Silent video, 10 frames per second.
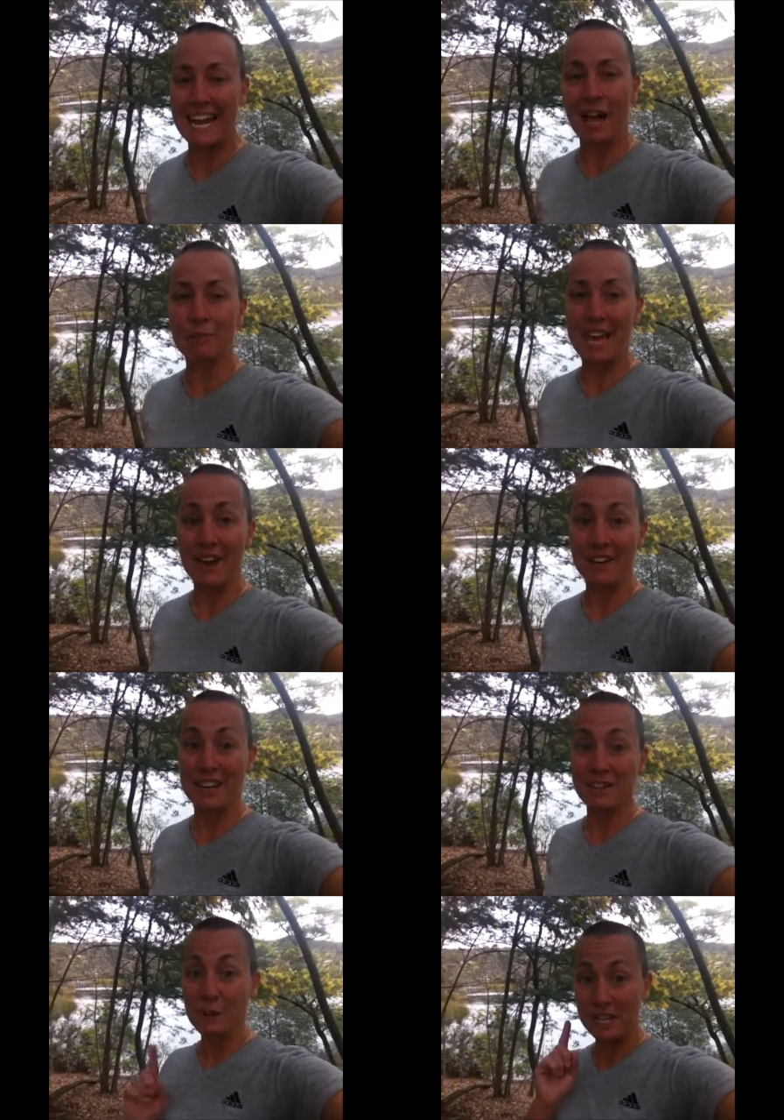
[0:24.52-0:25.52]
and help me out.
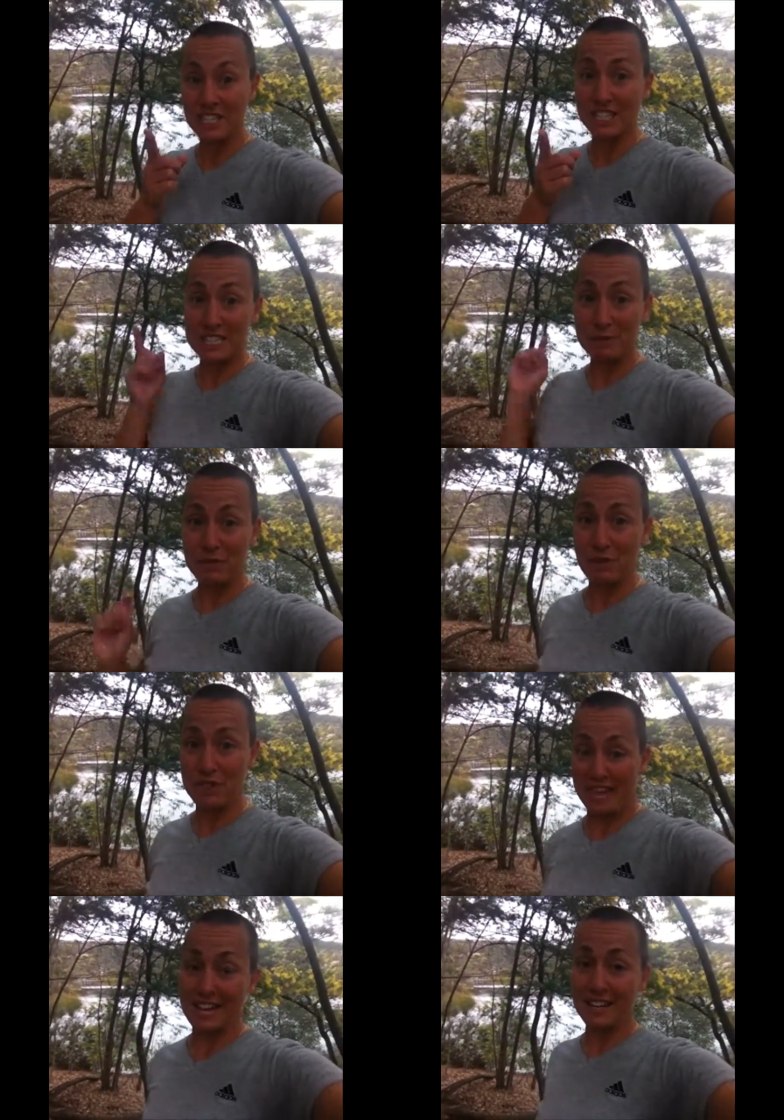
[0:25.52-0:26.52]
If you're watching this
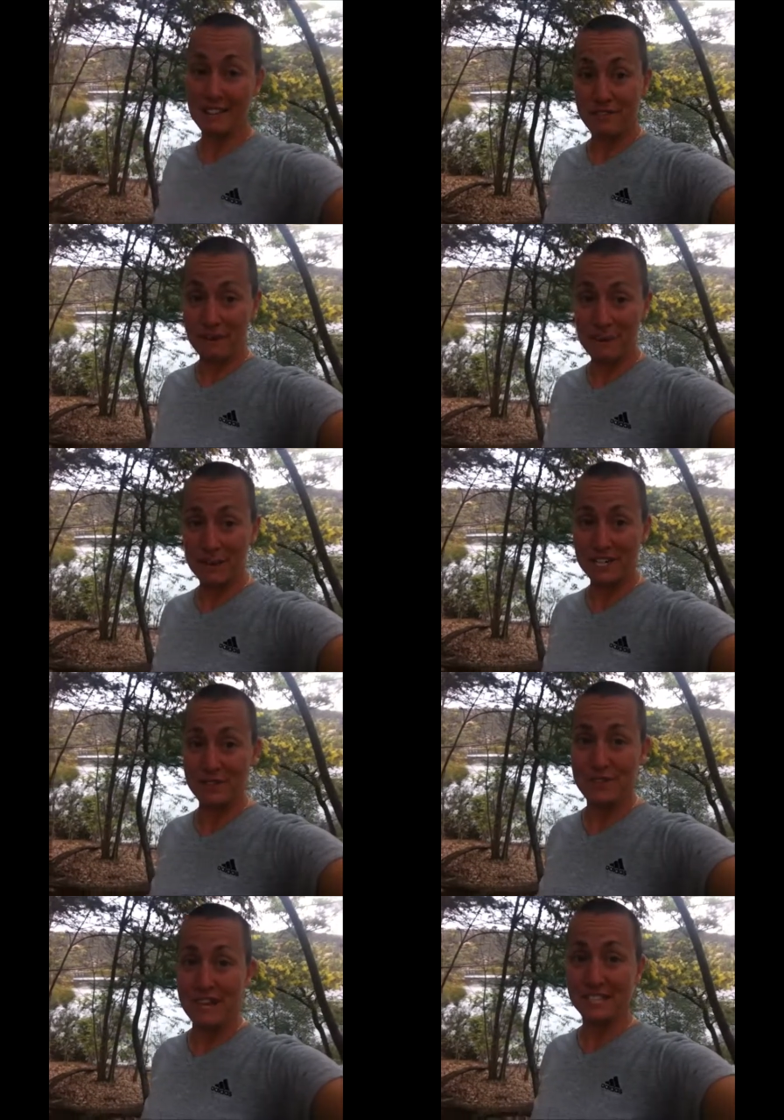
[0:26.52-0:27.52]
before the end of February
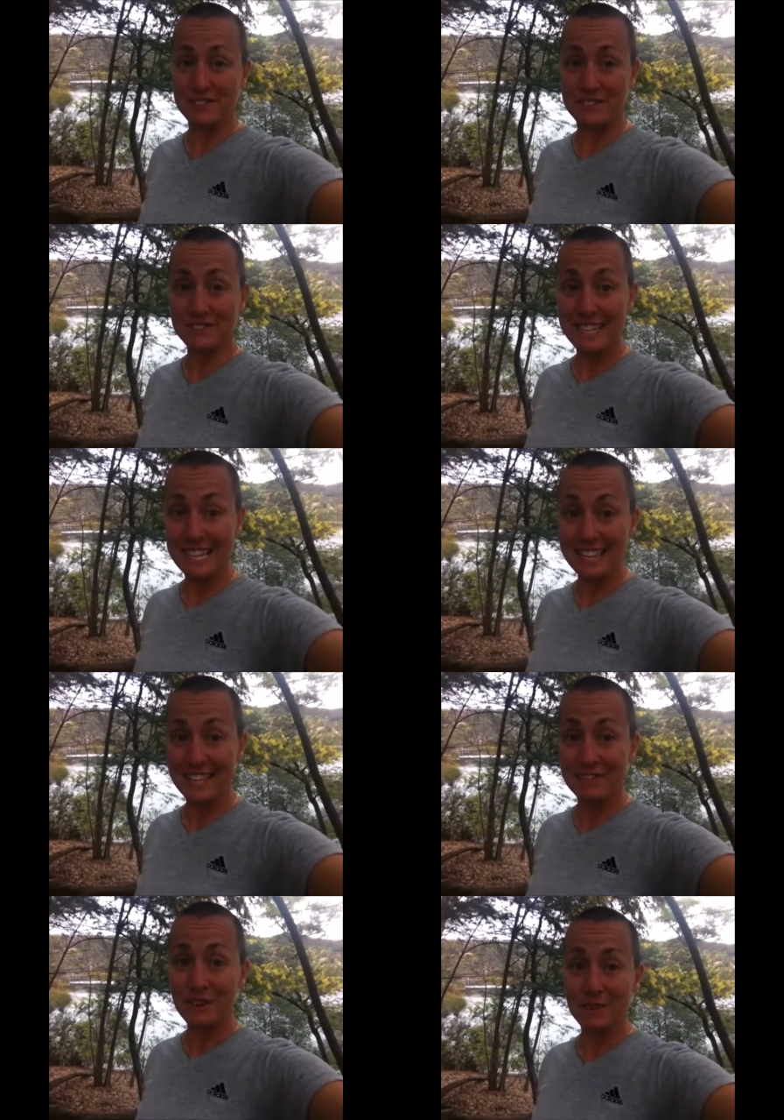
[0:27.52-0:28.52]
2015,
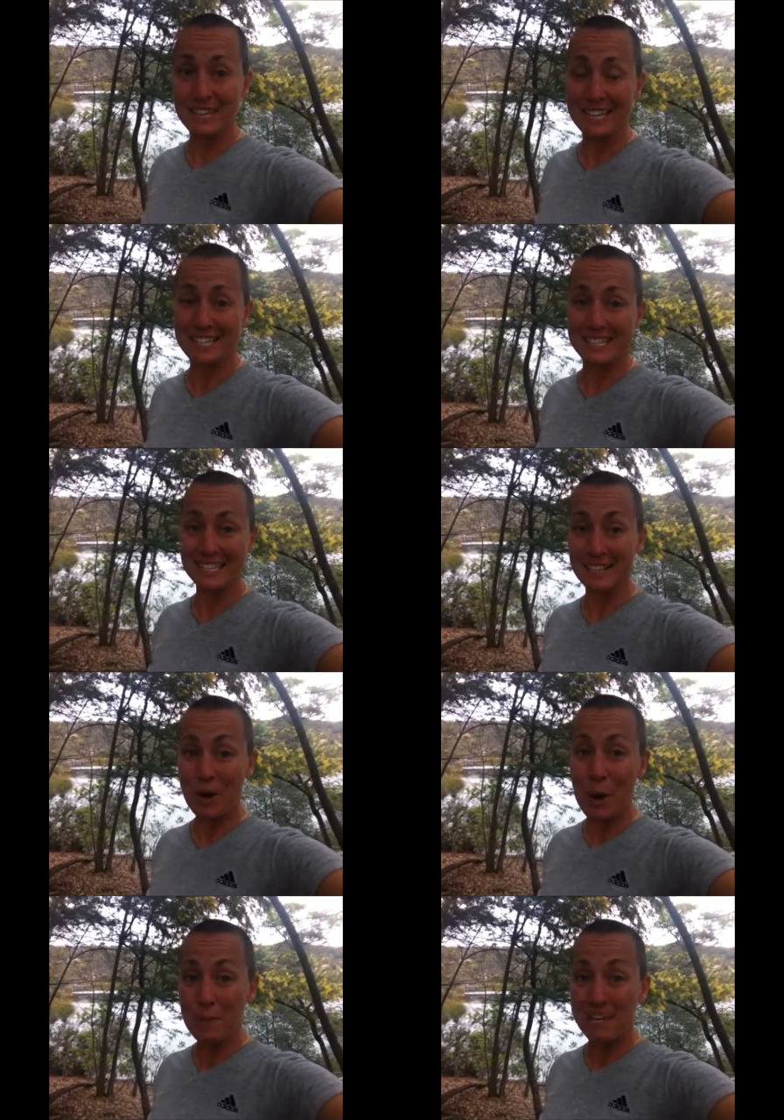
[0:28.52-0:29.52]
then voting is still
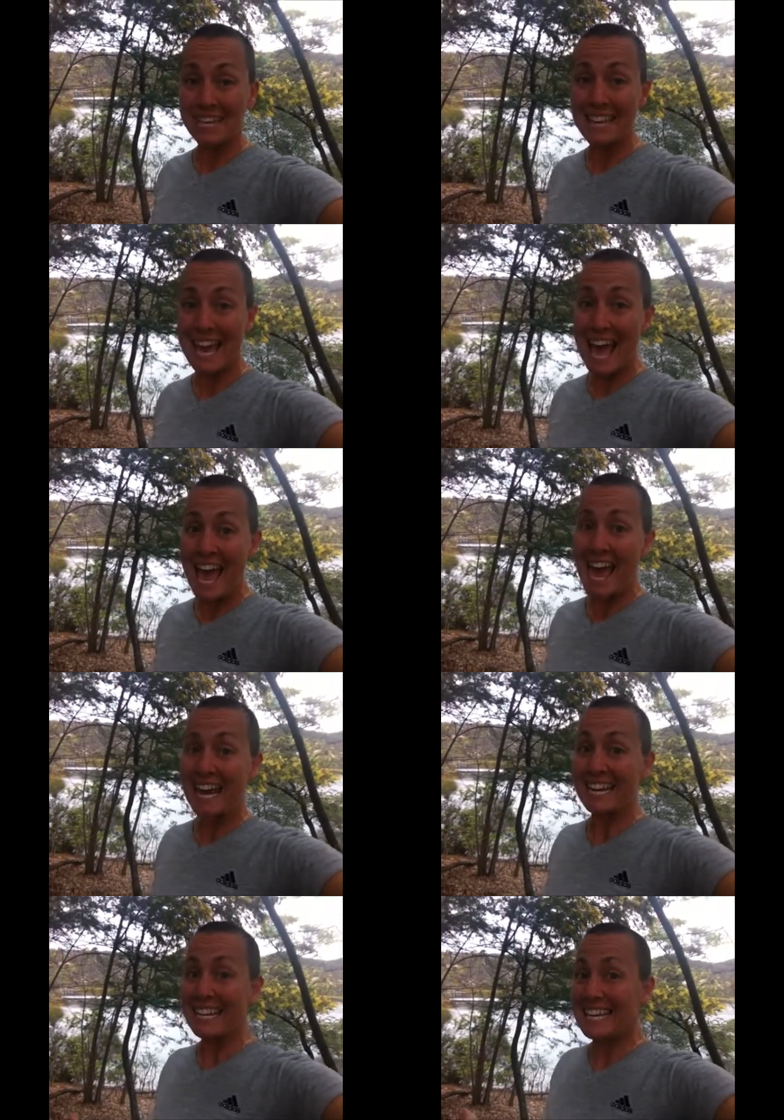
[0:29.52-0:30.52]
open, and
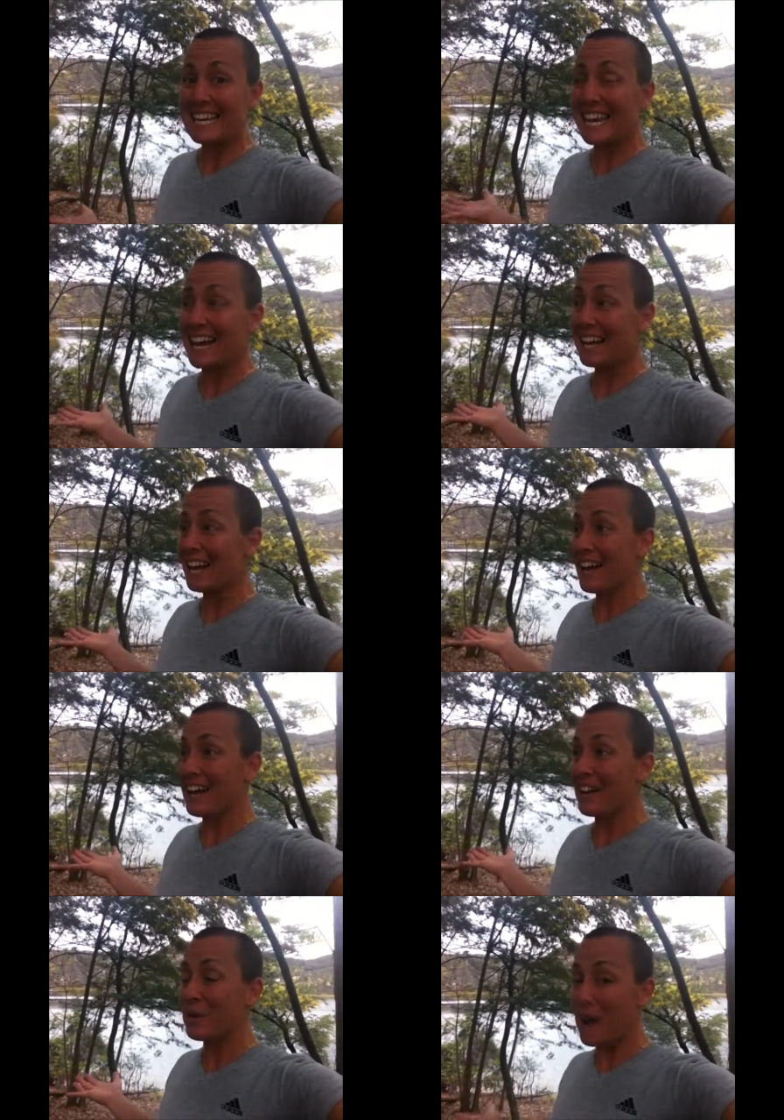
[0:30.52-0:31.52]
I need like
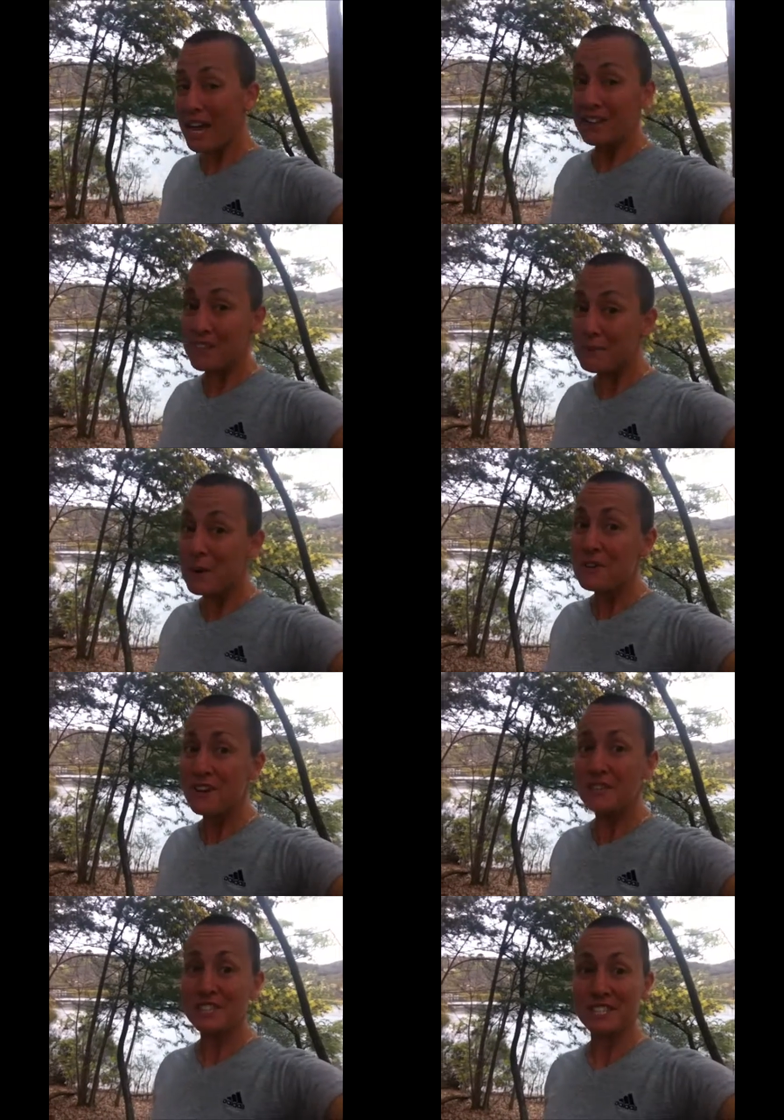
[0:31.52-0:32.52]
quite a few more
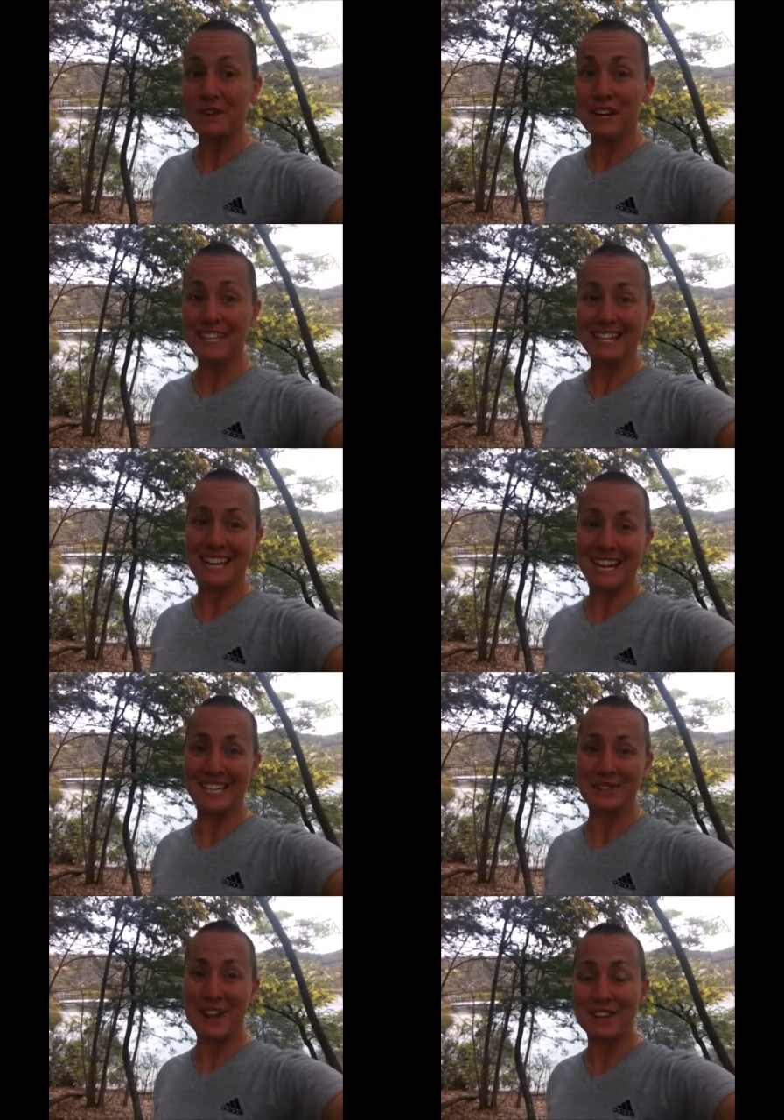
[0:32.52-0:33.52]
votes to go on to the
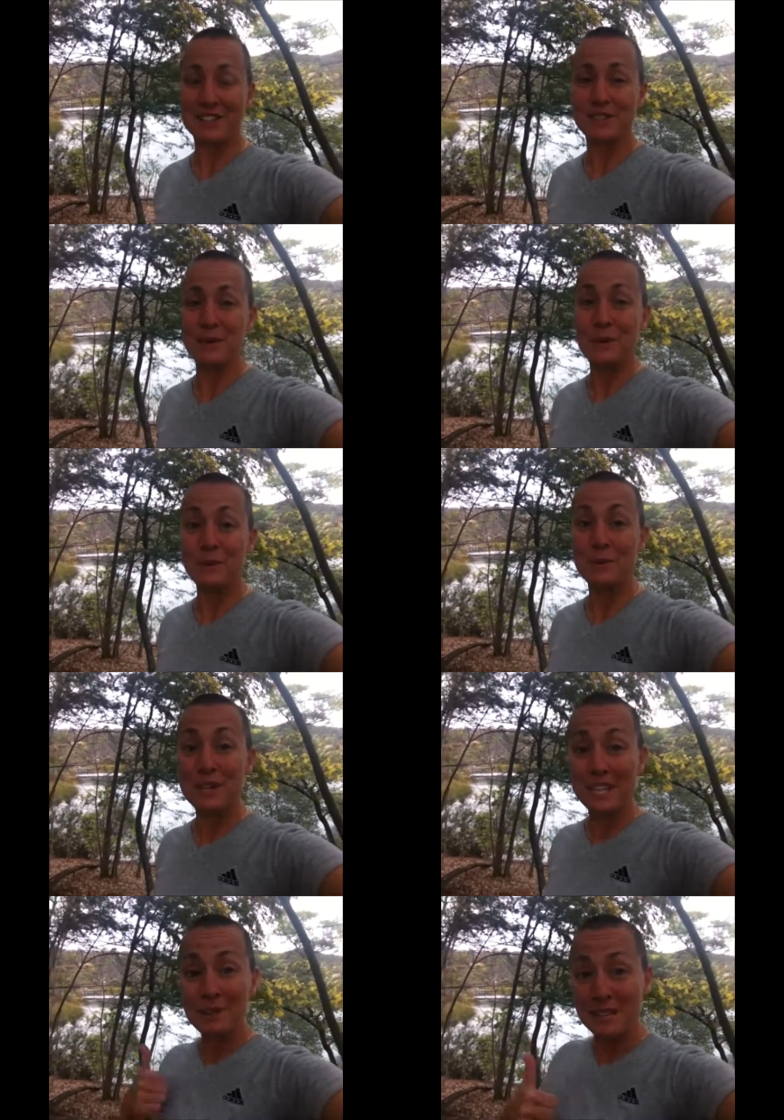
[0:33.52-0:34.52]
next round, so I would
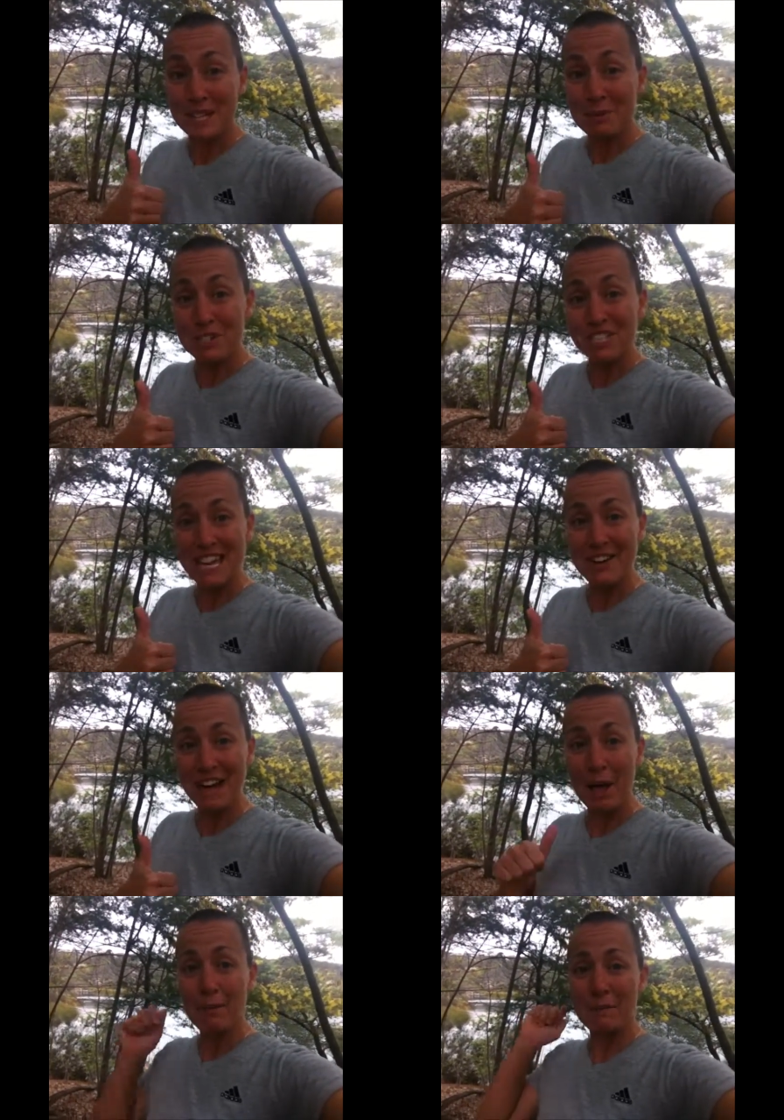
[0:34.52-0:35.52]
really appreciate your help.